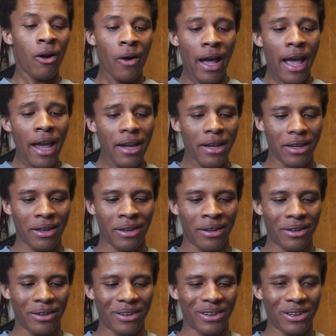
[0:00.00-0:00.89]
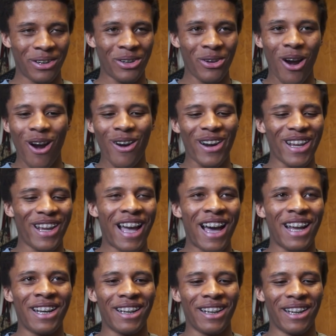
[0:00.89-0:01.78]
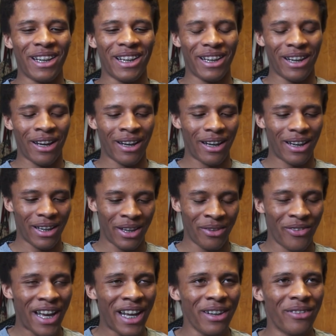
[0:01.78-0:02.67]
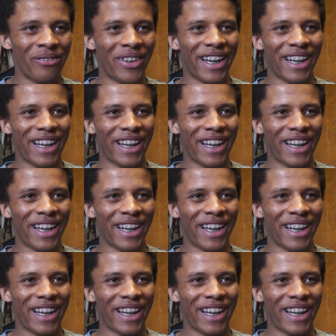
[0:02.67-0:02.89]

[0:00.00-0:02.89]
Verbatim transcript: Oh, hey, you already got a event